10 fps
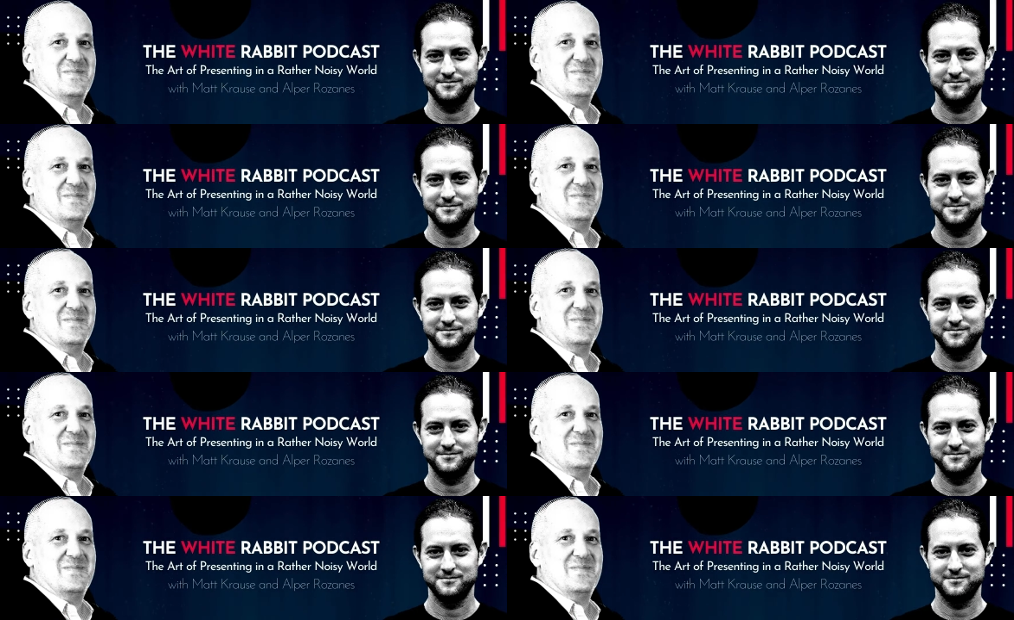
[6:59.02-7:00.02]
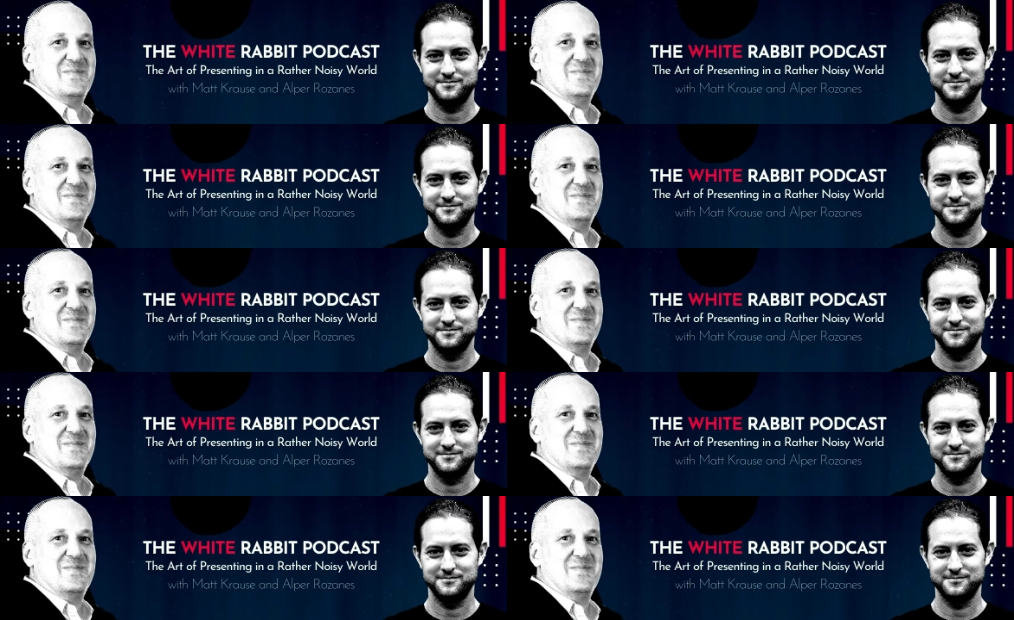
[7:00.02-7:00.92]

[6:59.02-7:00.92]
Nothing is said.